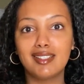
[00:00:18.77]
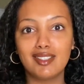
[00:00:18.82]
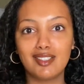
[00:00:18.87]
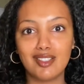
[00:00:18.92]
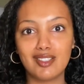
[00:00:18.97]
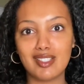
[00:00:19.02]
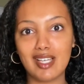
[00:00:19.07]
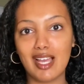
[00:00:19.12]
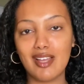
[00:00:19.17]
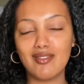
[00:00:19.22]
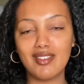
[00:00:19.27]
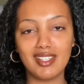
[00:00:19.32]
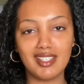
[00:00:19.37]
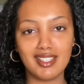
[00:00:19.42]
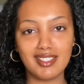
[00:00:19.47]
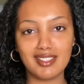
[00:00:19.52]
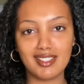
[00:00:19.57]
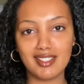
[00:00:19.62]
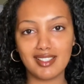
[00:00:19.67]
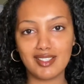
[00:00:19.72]
diving
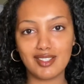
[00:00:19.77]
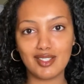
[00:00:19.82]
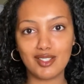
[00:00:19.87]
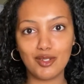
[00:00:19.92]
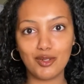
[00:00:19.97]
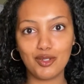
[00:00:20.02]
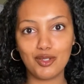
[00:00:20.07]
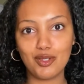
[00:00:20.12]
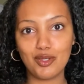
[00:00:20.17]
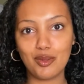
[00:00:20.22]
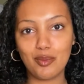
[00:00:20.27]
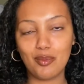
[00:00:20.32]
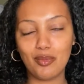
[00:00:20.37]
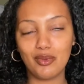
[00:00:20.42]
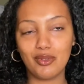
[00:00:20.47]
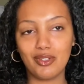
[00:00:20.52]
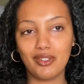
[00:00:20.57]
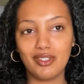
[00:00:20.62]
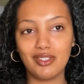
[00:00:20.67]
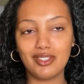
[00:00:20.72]
into this YouTube
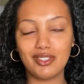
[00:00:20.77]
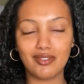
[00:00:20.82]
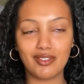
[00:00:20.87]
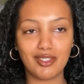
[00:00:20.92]
world of